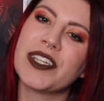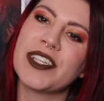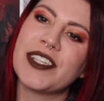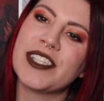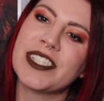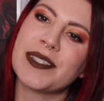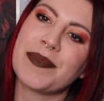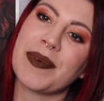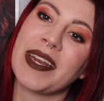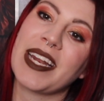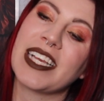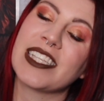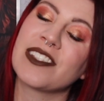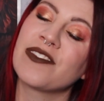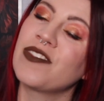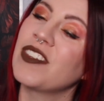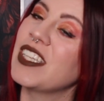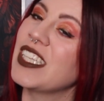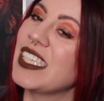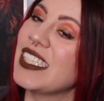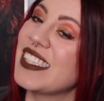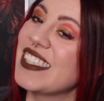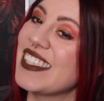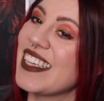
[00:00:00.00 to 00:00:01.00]
weirdos, my name's
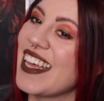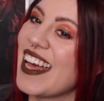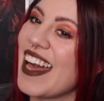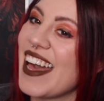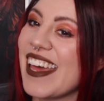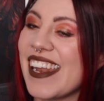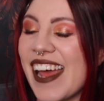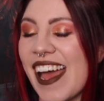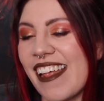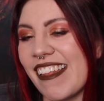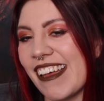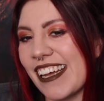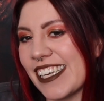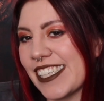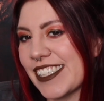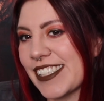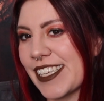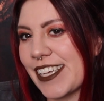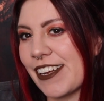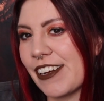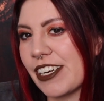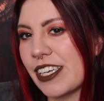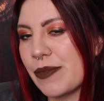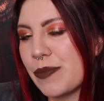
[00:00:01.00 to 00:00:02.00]
Felicia and I like
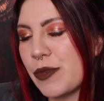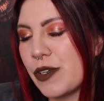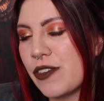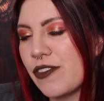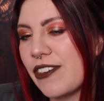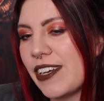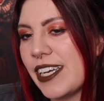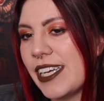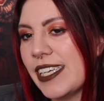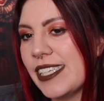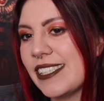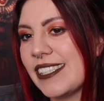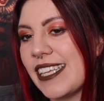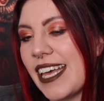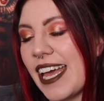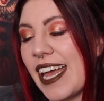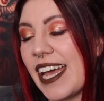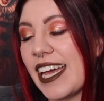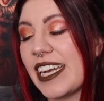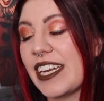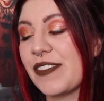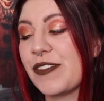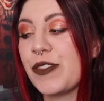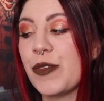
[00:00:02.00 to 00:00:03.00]
scary movies,
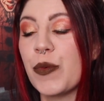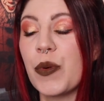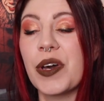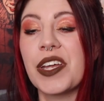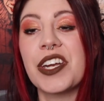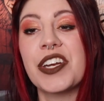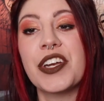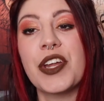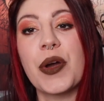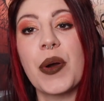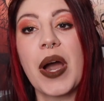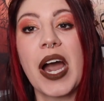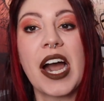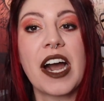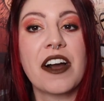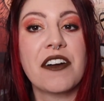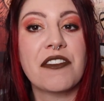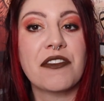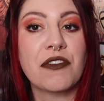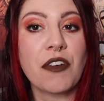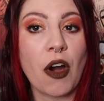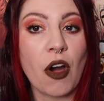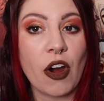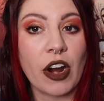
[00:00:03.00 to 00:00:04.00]
and if you want to know how
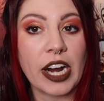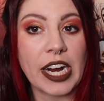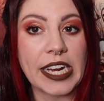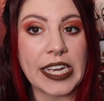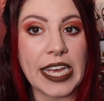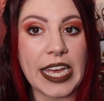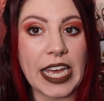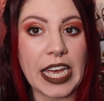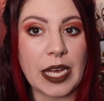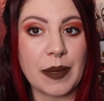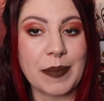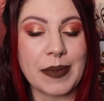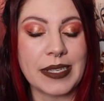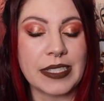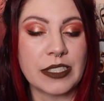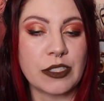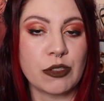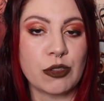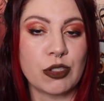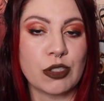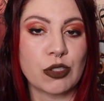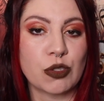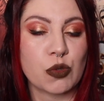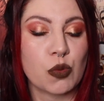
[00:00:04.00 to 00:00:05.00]
far I am into
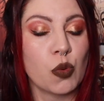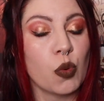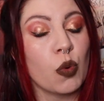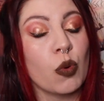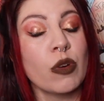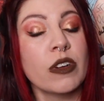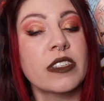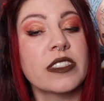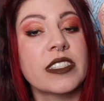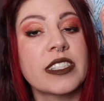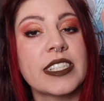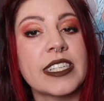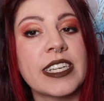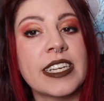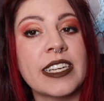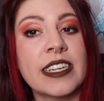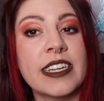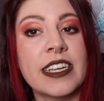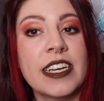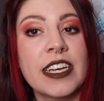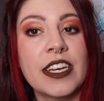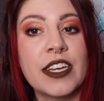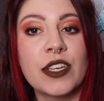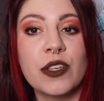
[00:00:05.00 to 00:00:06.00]
this quarantine,
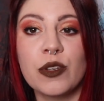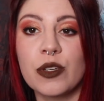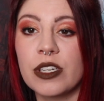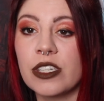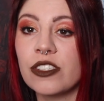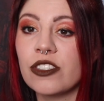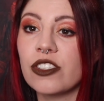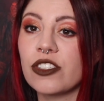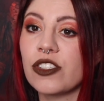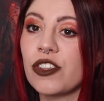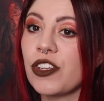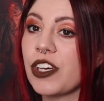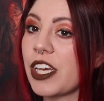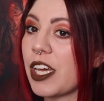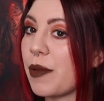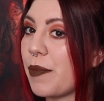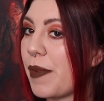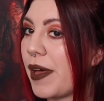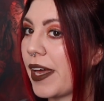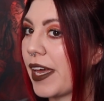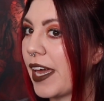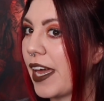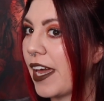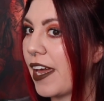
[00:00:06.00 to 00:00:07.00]
you can just look at
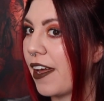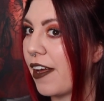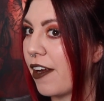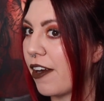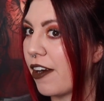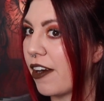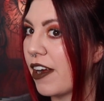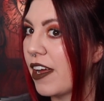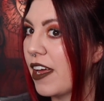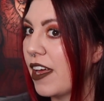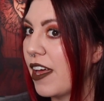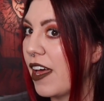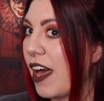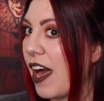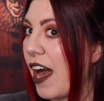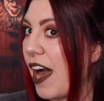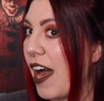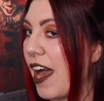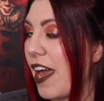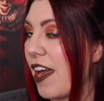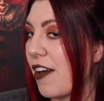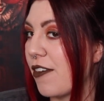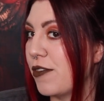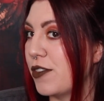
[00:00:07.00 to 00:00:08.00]
my hair.
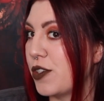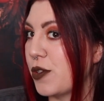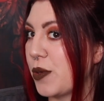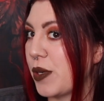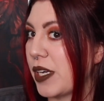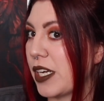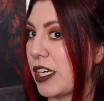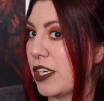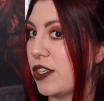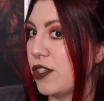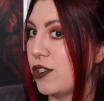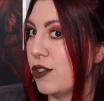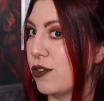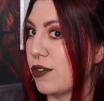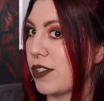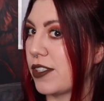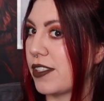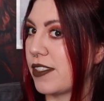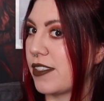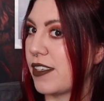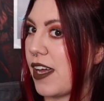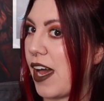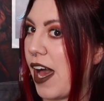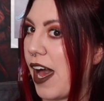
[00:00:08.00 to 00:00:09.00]
I am doing a new
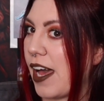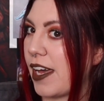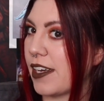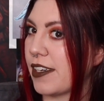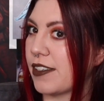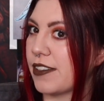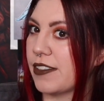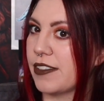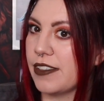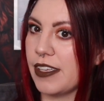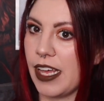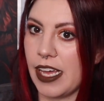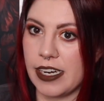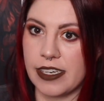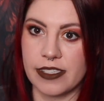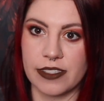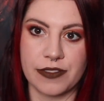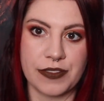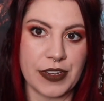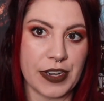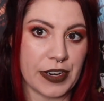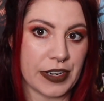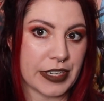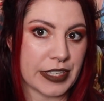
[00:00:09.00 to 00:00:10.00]
style that is
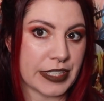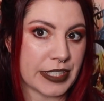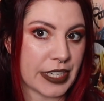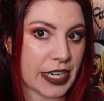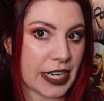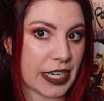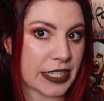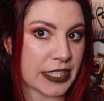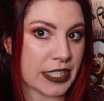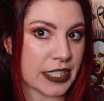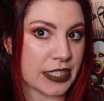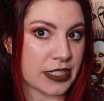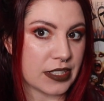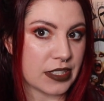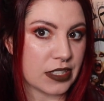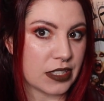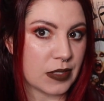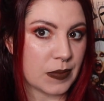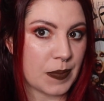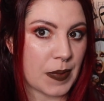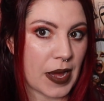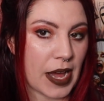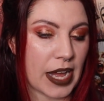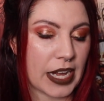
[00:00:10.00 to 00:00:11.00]
very 90s
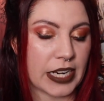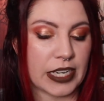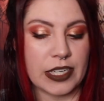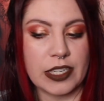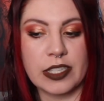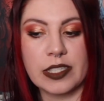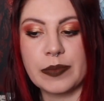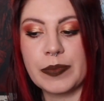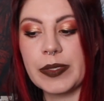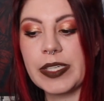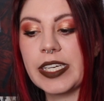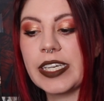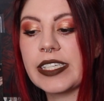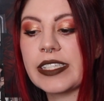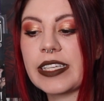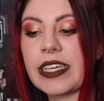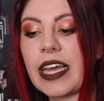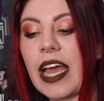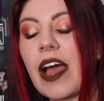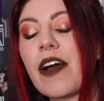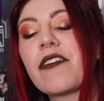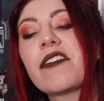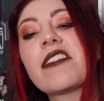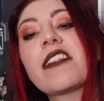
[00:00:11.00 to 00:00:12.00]
inspired because I
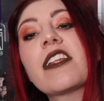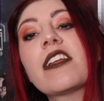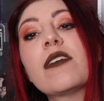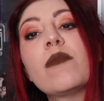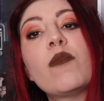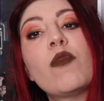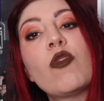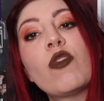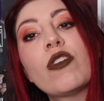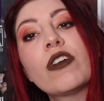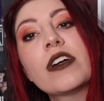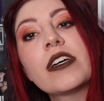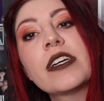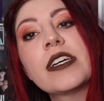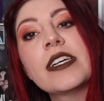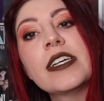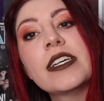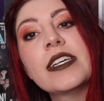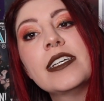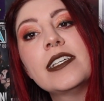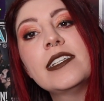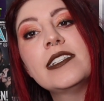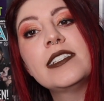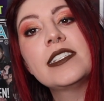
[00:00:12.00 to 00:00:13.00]
have a little more
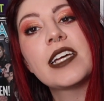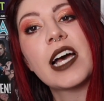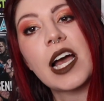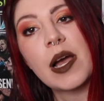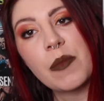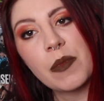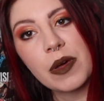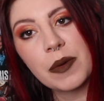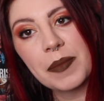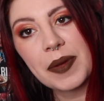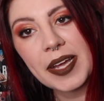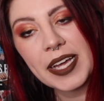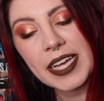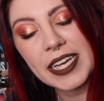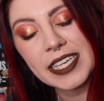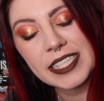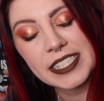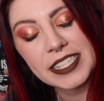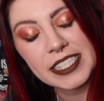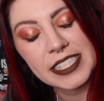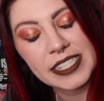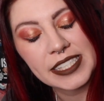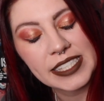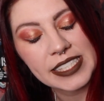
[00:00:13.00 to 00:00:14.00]
time on my
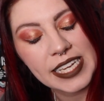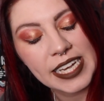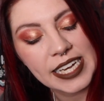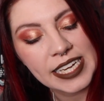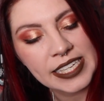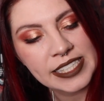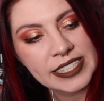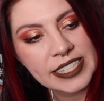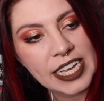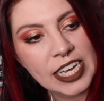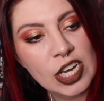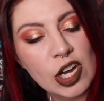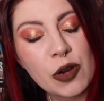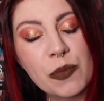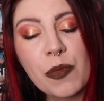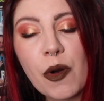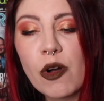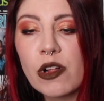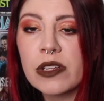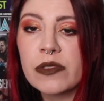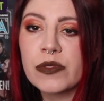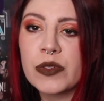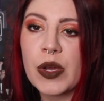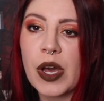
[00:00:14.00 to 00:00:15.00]
hands these days. I hope
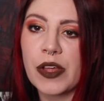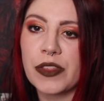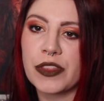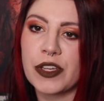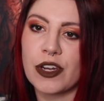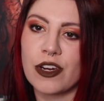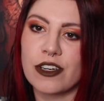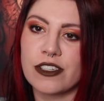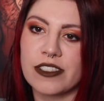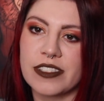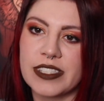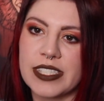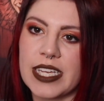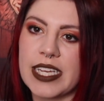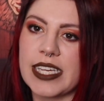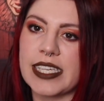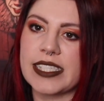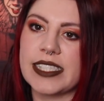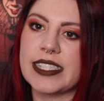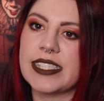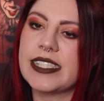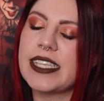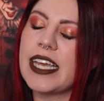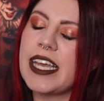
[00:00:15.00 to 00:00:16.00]
all of you out there are staying
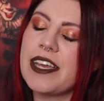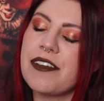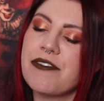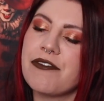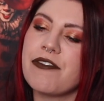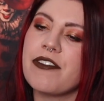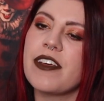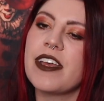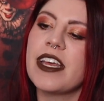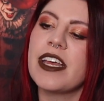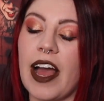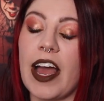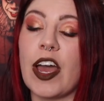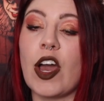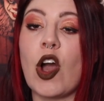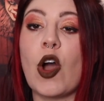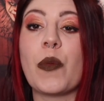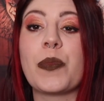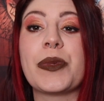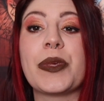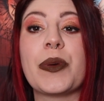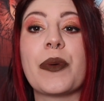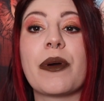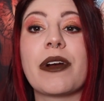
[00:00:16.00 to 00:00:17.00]
safe. I
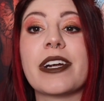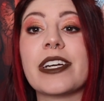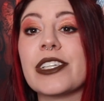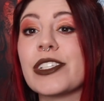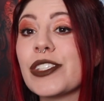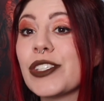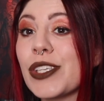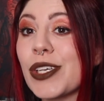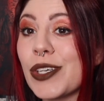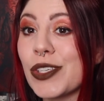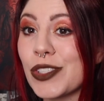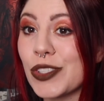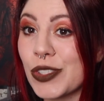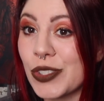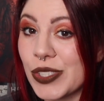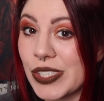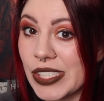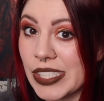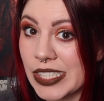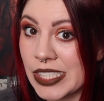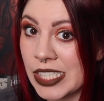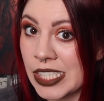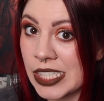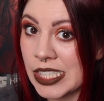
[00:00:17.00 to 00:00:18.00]
hope you are social
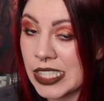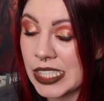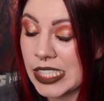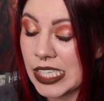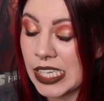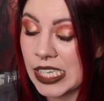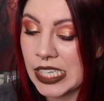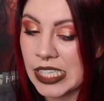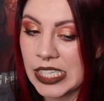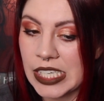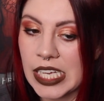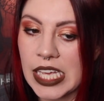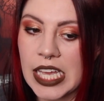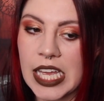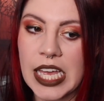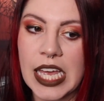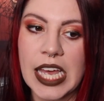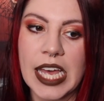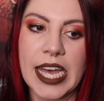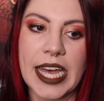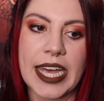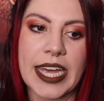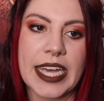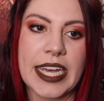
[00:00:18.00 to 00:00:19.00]
distancing
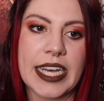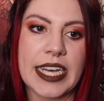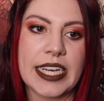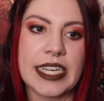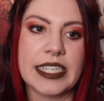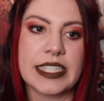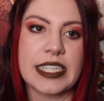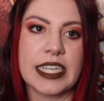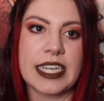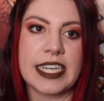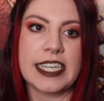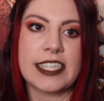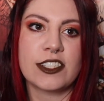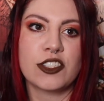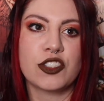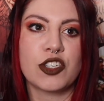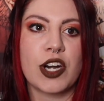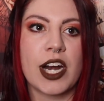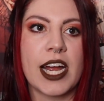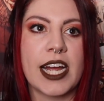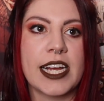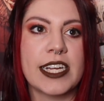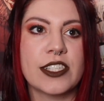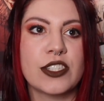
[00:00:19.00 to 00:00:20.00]
and
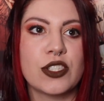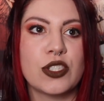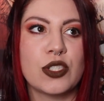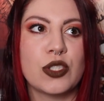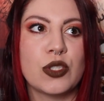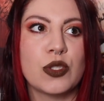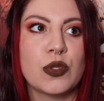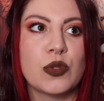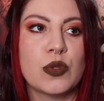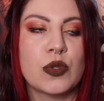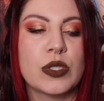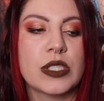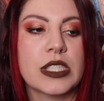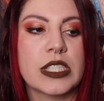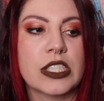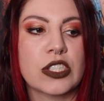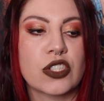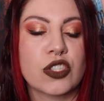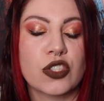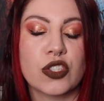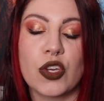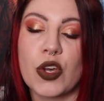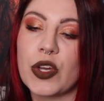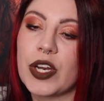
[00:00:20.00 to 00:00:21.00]
trying to
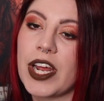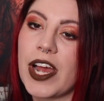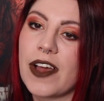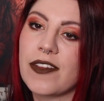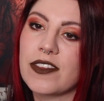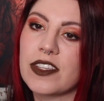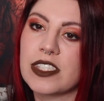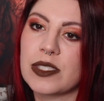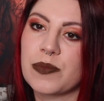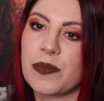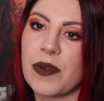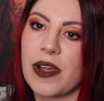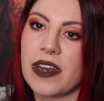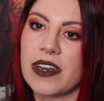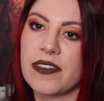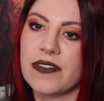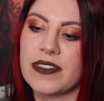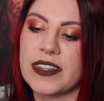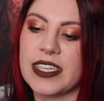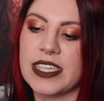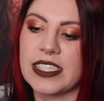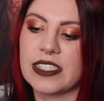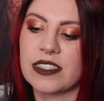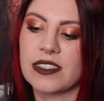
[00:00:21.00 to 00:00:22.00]
slow down the spread
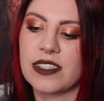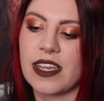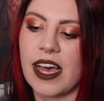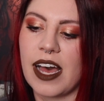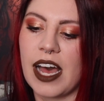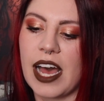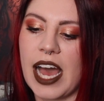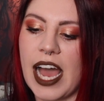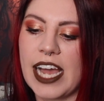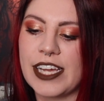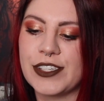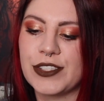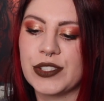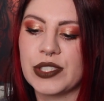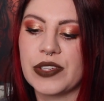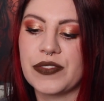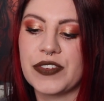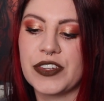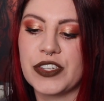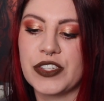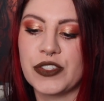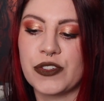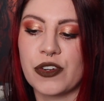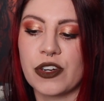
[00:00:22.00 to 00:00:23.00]
of this. I do live
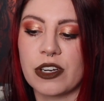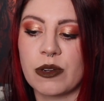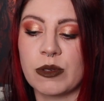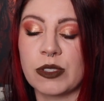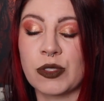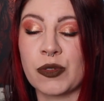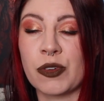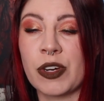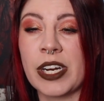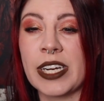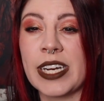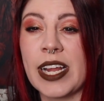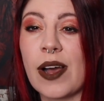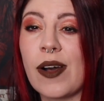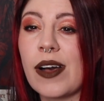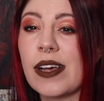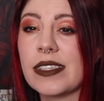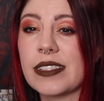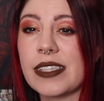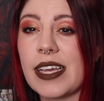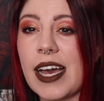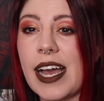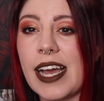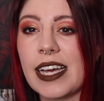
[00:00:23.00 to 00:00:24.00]
in New York, which right now
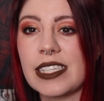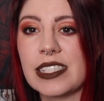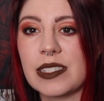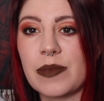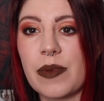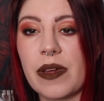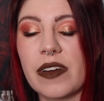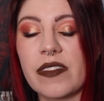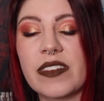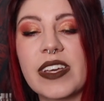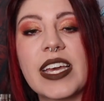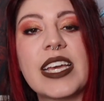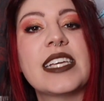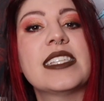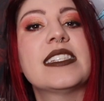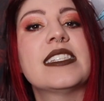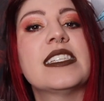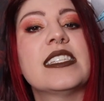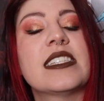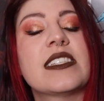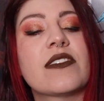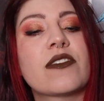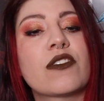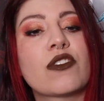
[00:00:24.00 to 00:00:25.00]
has the highest amount of
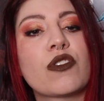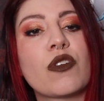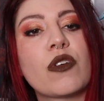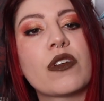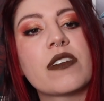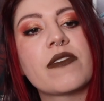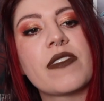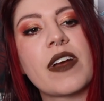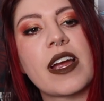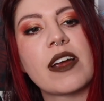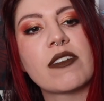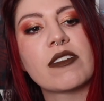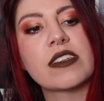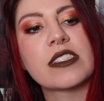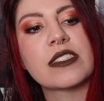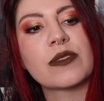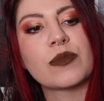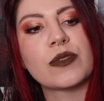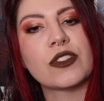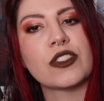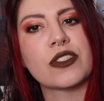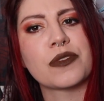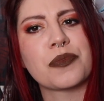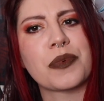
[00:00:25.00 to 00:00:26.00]
cases of coronavirus,
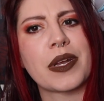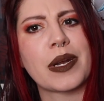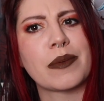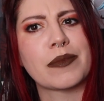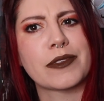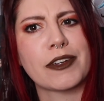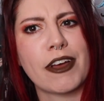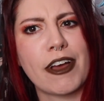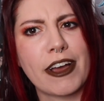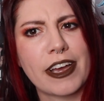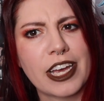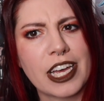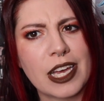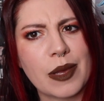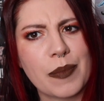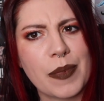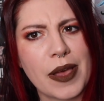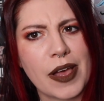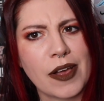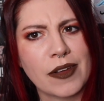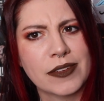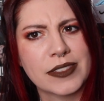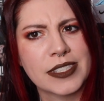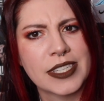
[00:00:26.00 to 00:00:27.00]
which is what I'm talking
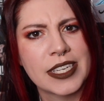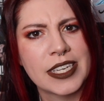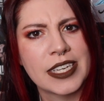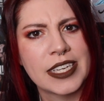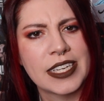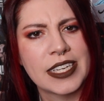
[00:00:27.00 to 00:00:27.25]
about